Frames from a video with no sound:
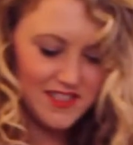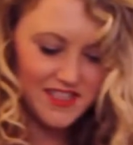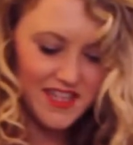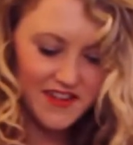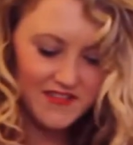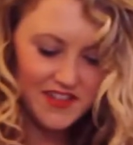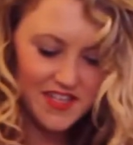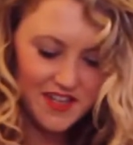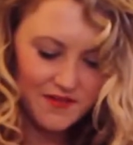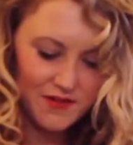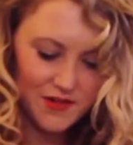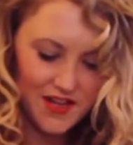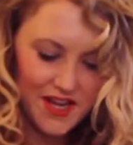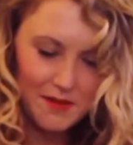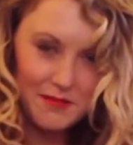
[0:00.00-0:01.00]
in everyday
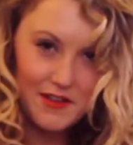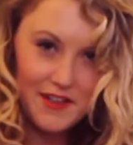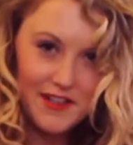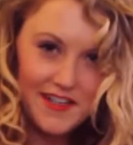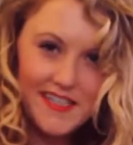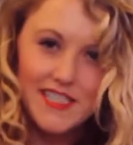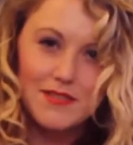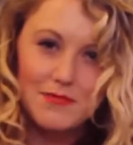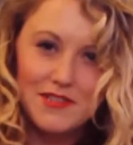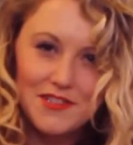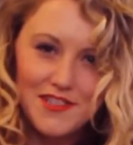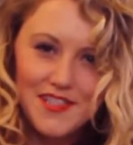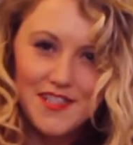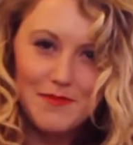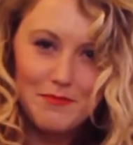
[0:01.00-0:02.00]
vocabulary,
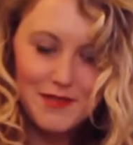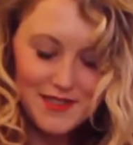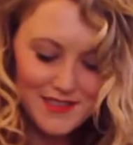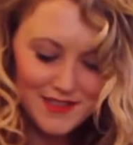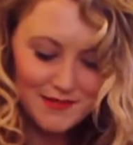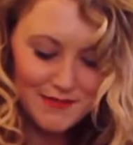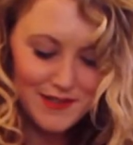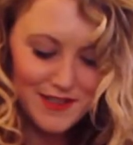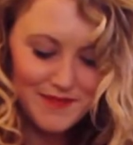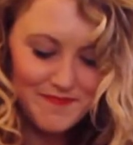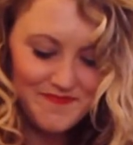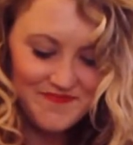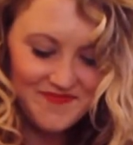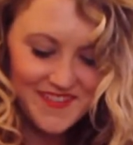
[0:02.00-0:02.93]
especially in the business world.